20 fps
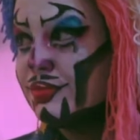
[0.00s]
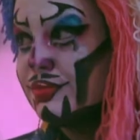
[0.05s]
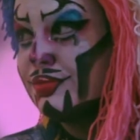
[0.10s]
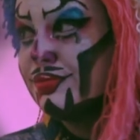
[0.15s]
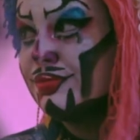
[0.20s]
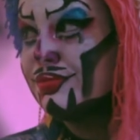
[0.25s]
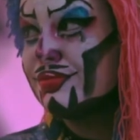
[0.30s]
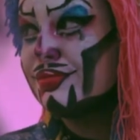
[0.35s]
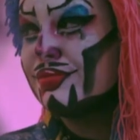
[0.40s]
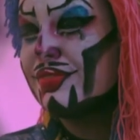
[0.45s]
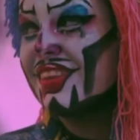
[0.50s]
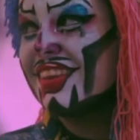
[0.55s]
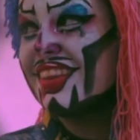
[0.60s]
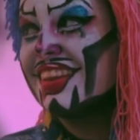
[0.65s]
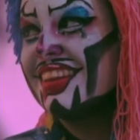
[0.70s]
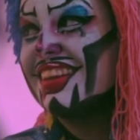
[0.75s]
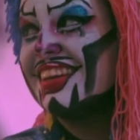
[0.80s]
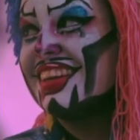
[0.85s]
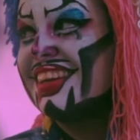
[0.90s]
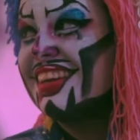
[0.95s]
as a part of
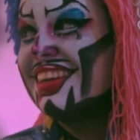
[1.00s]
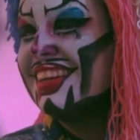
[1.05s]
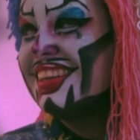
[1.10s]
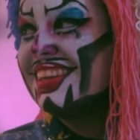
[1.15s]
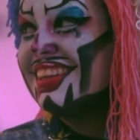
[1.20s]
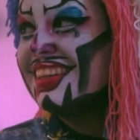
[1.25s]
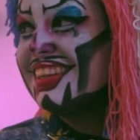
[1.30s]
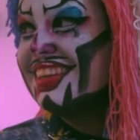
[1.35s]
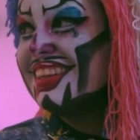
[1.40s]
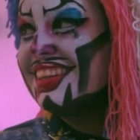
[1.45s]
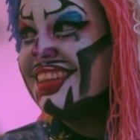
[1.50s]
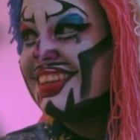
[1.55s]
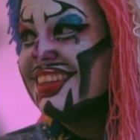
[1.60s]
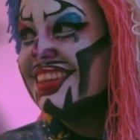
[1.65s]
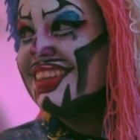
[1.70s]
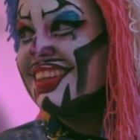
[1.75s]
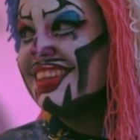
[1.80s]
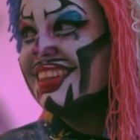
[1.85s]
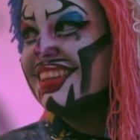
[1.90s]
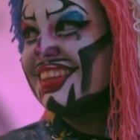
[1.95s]
culture
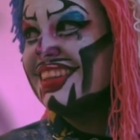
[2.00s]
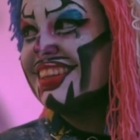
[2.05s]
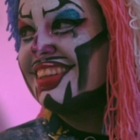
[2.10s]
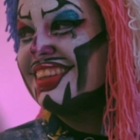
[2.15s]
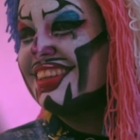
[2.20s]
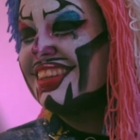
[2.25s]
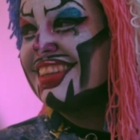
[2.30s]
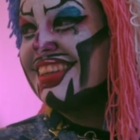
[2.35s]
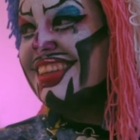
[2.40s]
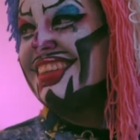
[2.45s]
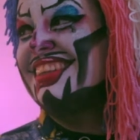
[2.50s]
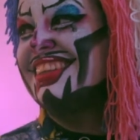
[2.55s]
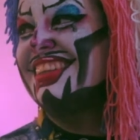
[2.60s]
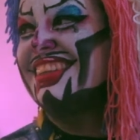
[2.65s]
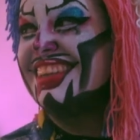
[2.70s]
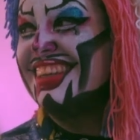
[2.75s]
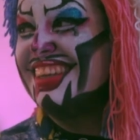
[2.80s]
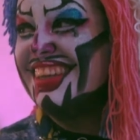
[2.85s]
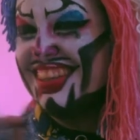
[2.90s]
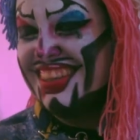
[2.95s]
deeply rooted
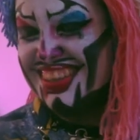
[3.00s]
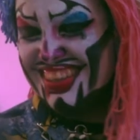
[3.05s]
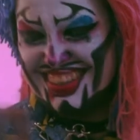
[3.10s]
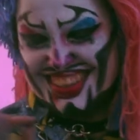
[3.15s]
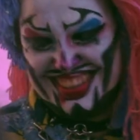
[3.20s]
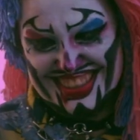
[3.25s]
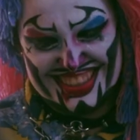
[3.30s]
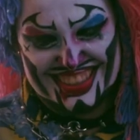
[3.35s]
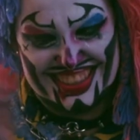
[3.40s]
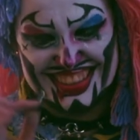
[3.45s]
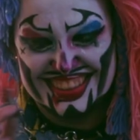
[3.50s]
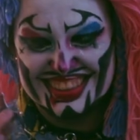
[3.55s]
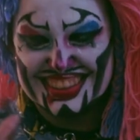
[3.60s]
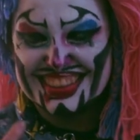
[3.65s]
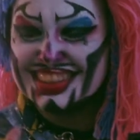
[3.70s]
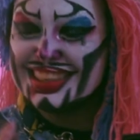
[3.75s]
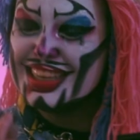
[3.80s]
in Black and Latin